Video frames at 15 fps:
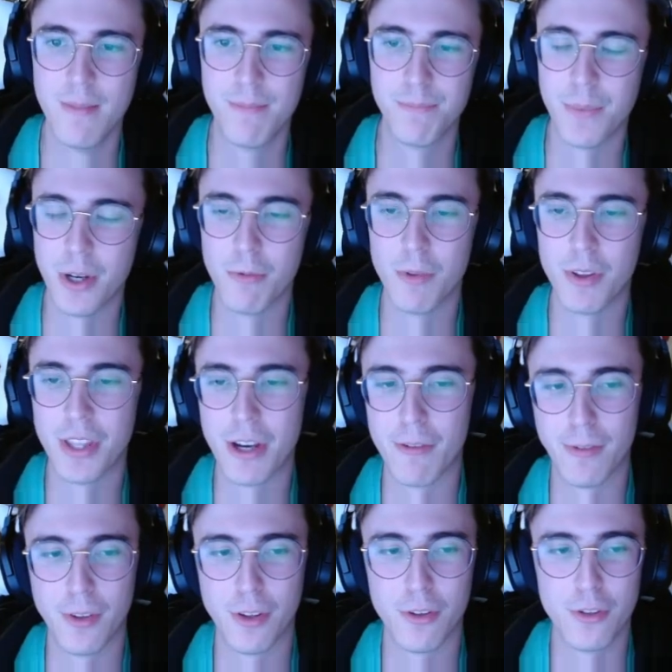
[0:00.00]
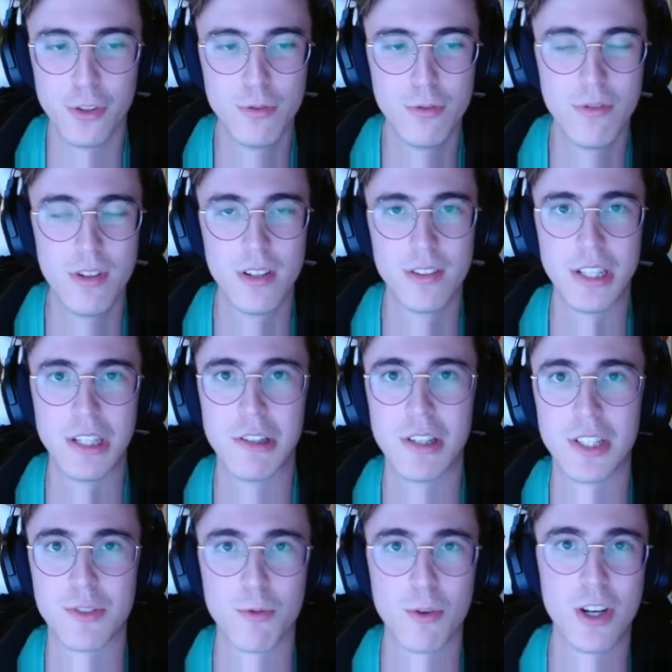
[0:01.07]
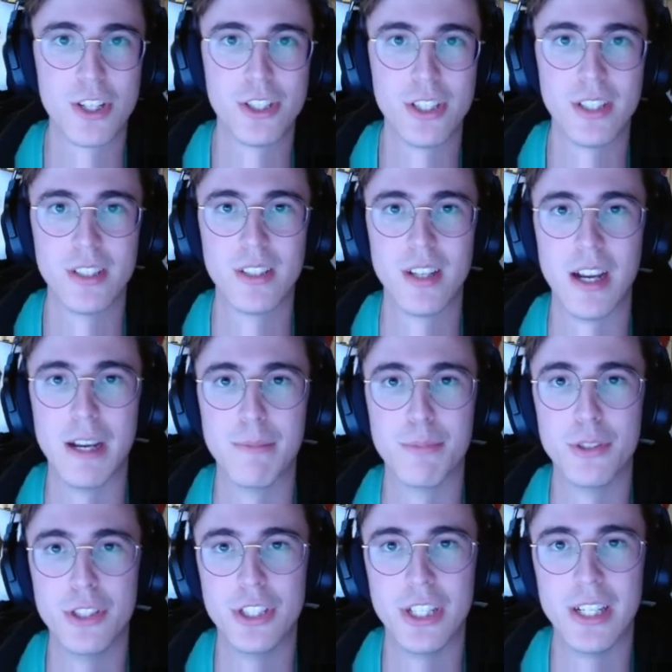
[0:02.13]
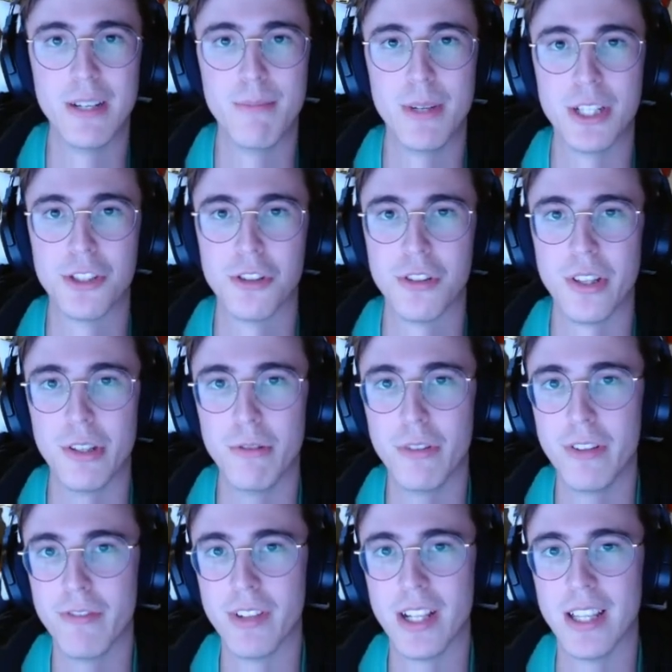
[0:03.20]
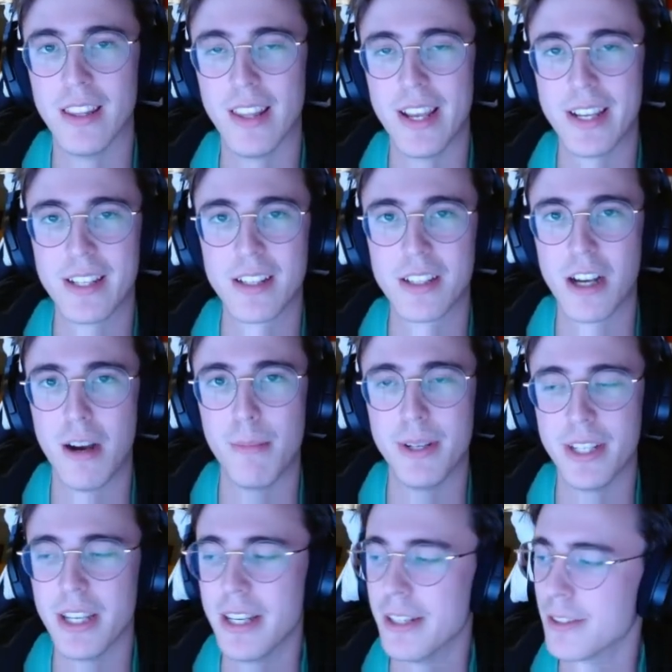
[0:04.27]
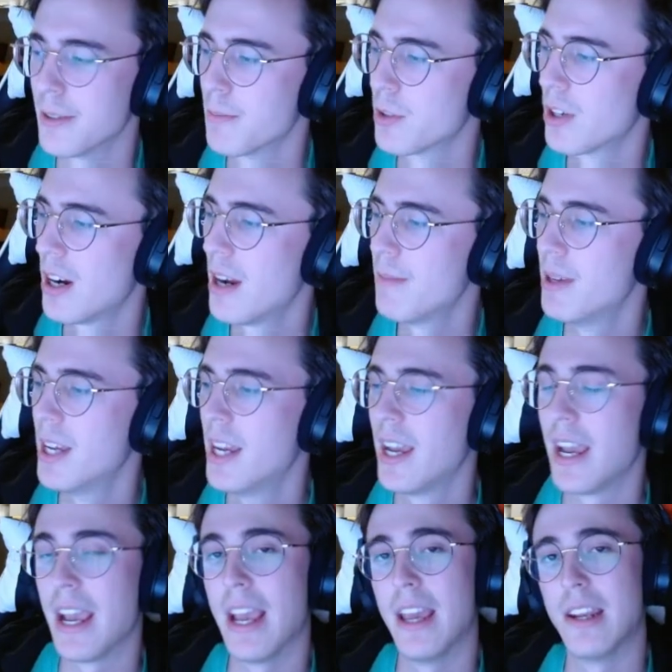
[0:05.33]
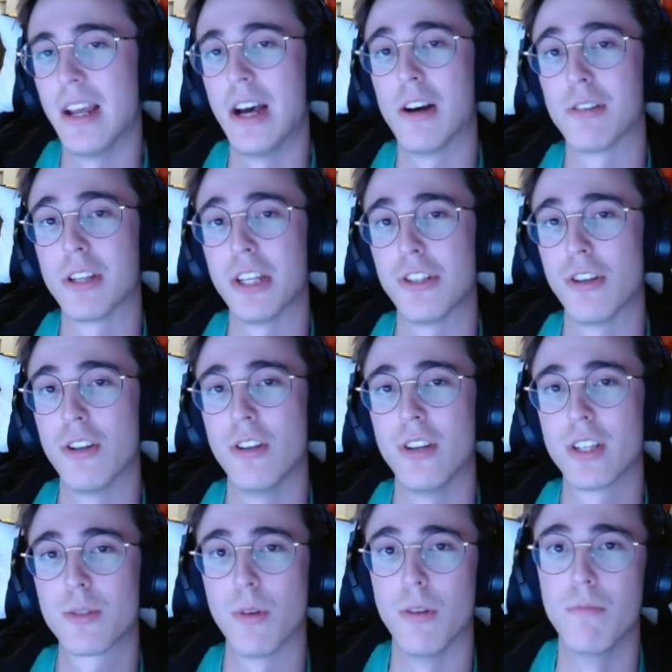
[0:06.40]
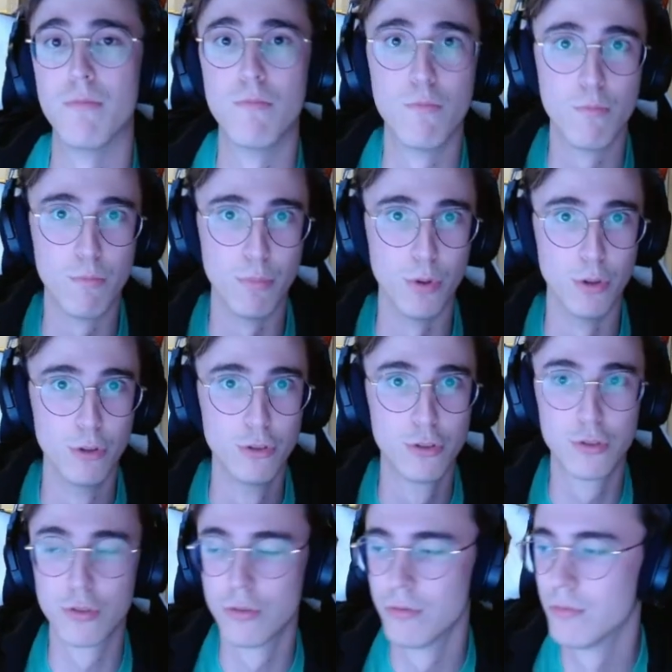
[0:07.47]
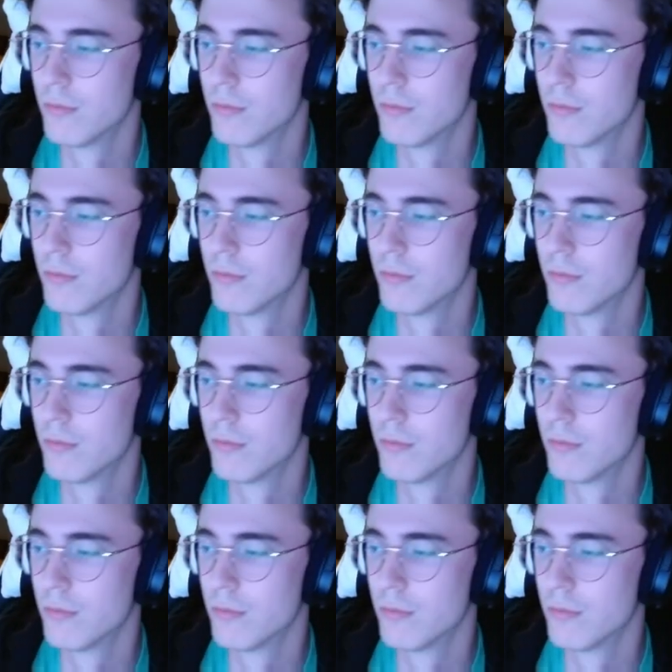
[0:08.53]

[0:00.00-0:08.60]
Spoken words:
But without further ado, thank you guys for watching. I appreciate it. Make sure that you leave a like, comment, and subscribe, and I'll catch you in the next one. Peace.